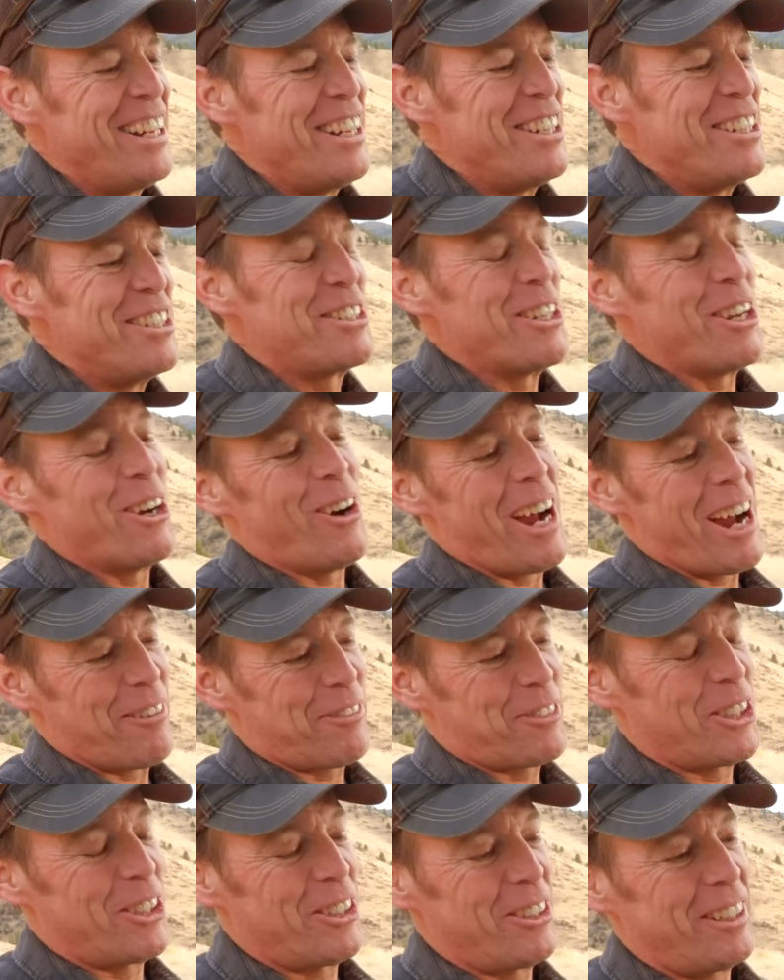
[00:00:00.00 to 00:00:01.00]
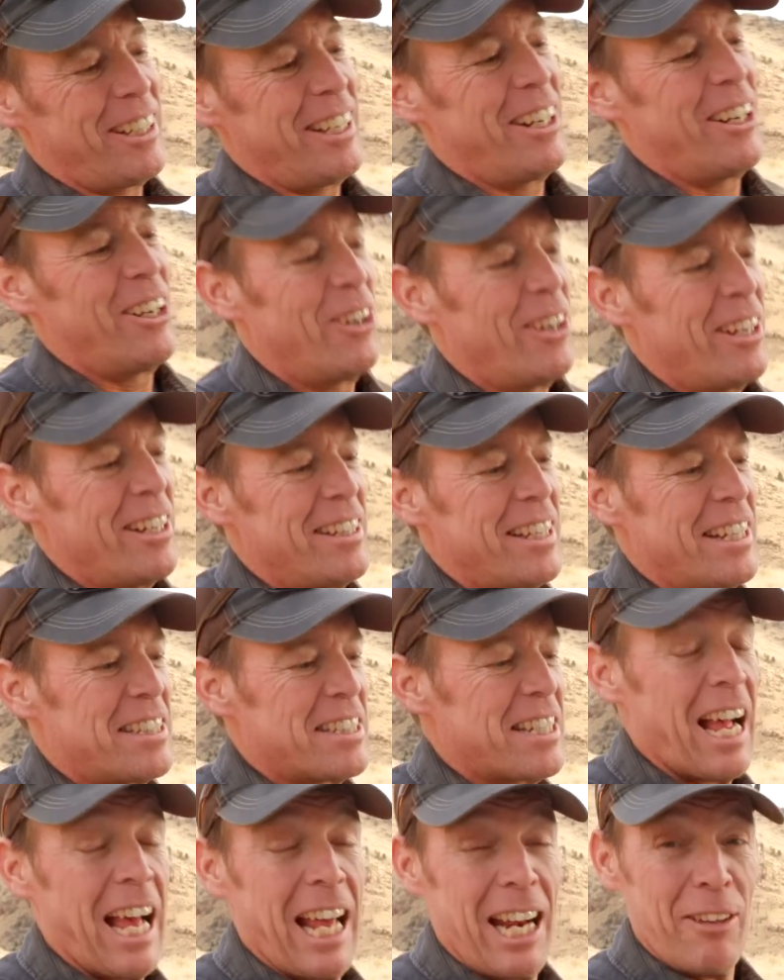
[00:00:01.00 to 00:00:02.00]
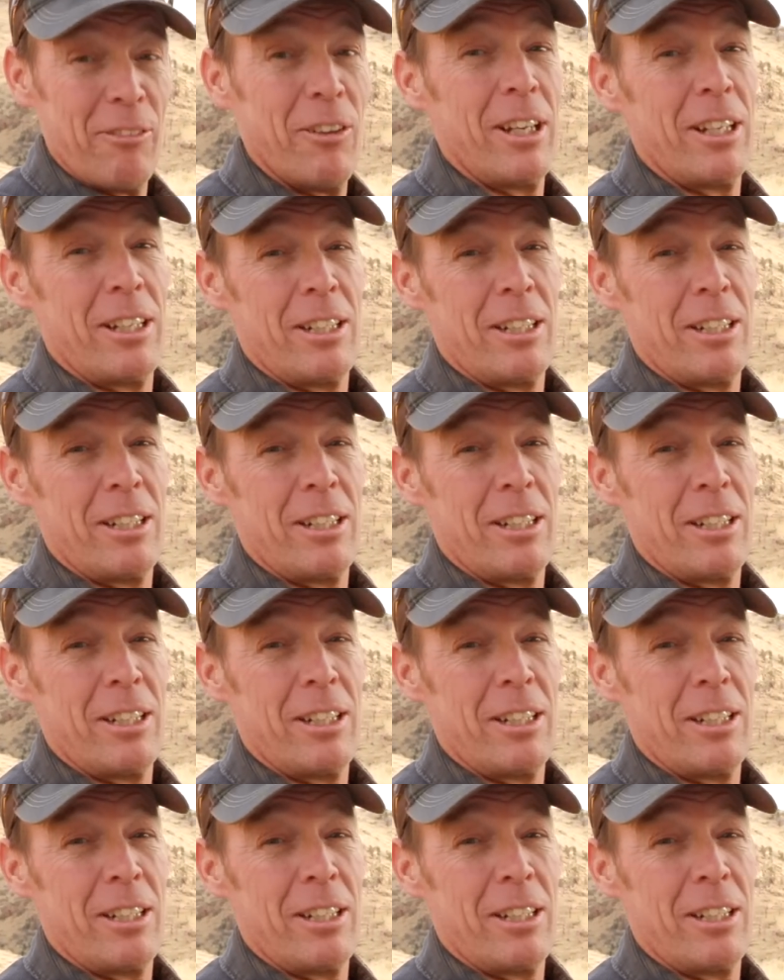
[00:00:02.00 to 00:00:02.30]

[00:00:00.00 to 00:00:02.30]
so after, you know, it's kind of